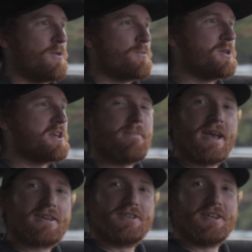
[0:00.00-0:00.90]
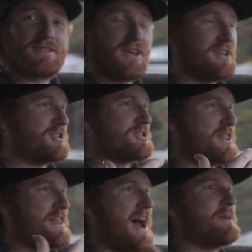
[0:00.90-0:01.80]
really makes this just
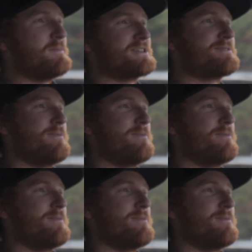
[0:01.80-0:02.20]
that much